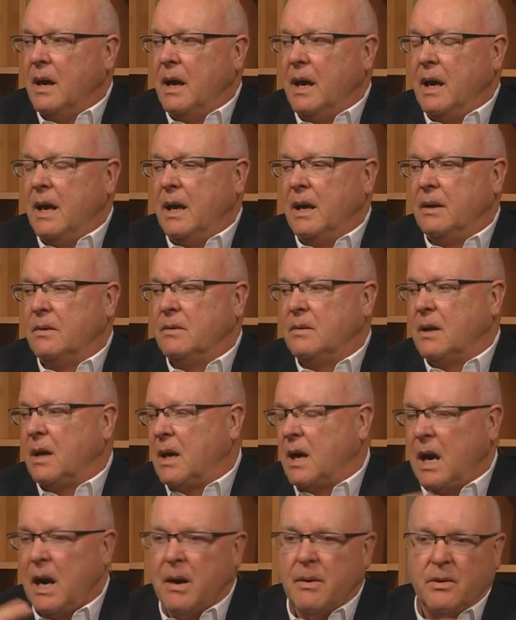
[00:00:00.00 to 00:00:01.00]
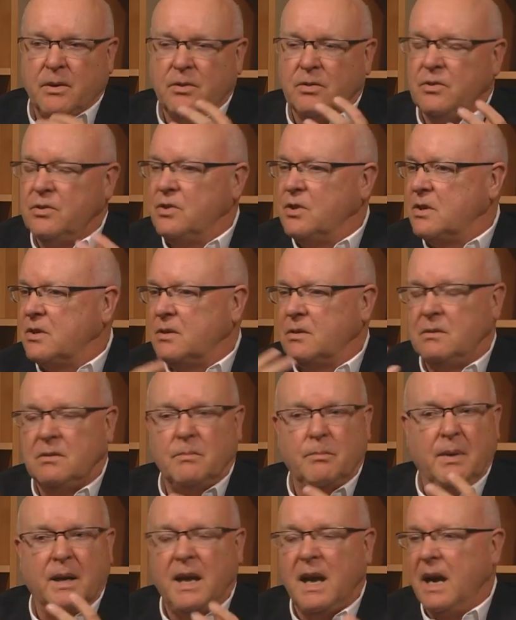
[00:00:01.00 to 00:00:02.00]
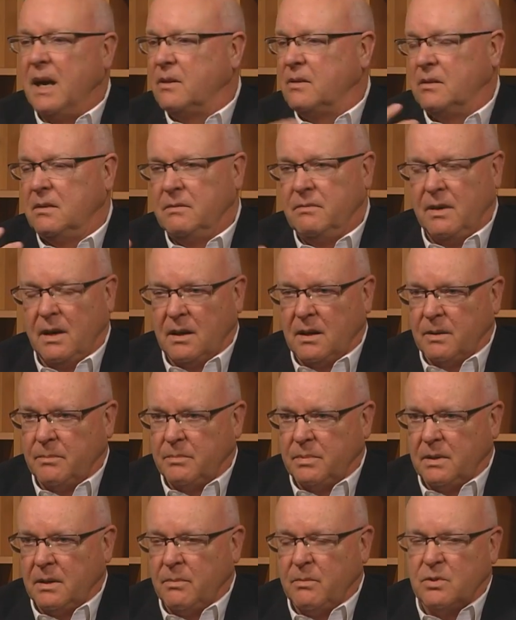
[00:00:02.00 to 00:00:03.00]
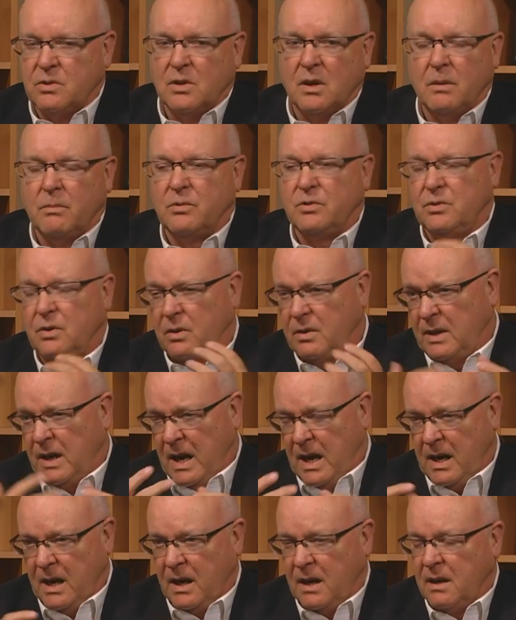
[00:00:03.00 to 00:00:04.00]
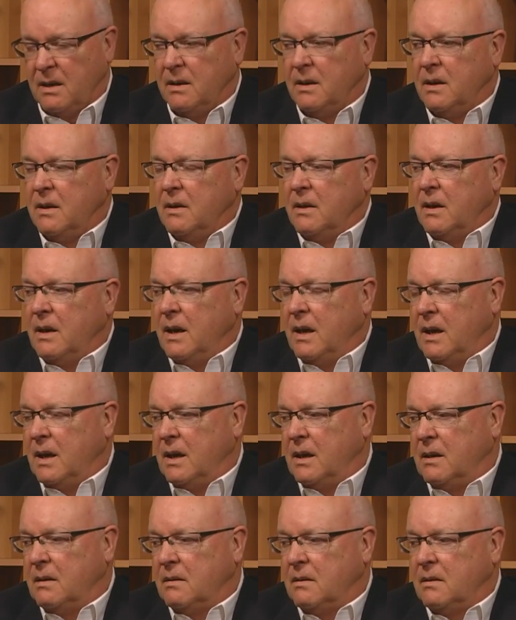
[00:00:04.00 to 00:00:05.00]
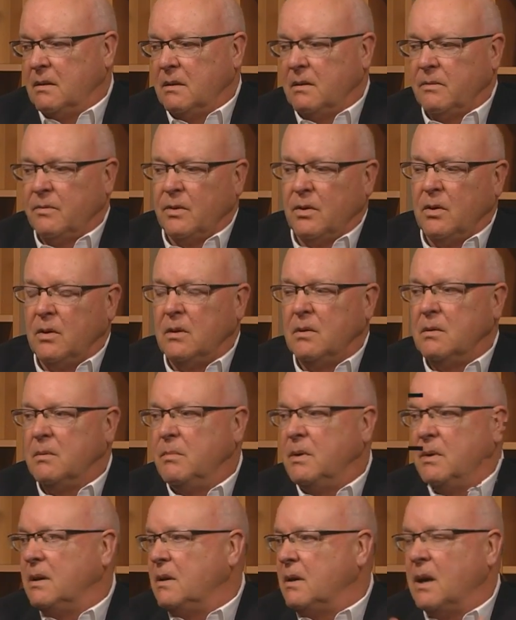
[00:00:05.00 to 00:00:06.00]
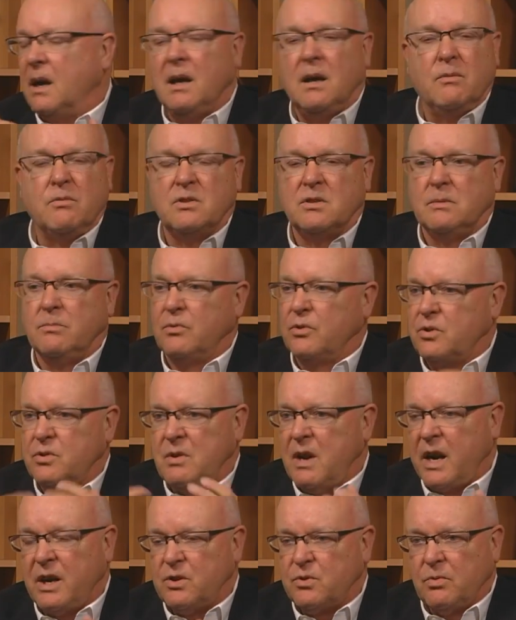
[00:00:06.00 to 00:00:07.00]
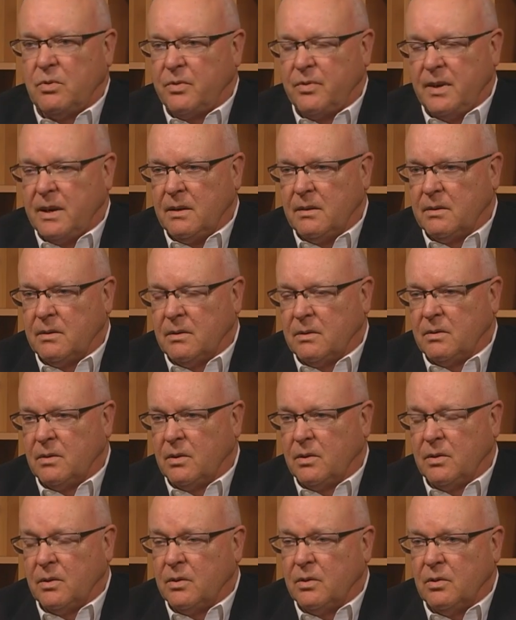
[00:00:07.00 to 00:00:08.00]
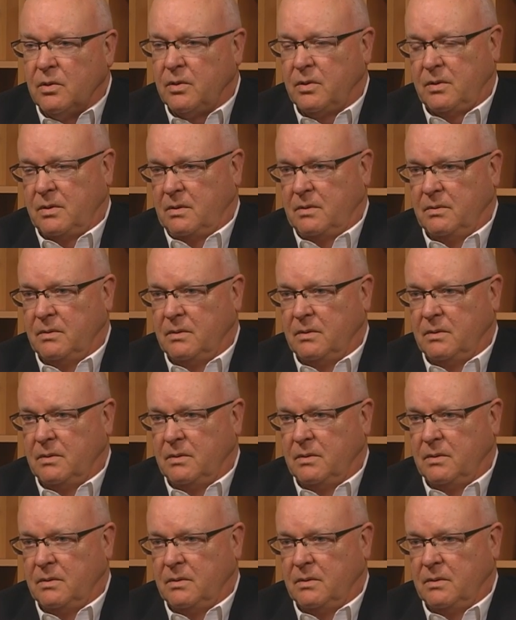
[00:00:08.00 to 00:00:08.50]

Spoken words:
And the character just began to develop. It was almost organic. And for her to be gay was the most natural thing on earth